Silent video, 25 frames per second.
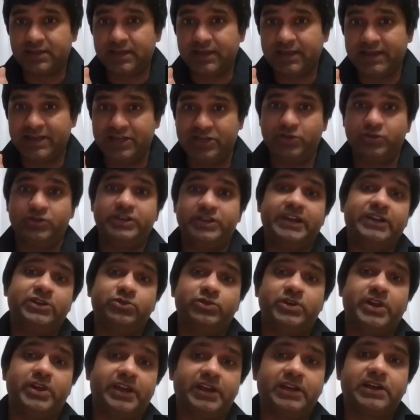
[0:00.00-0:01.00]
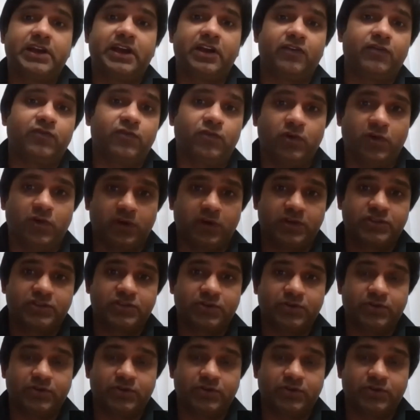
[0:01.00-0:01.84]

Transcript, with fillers: in your day-to-day kind of work. So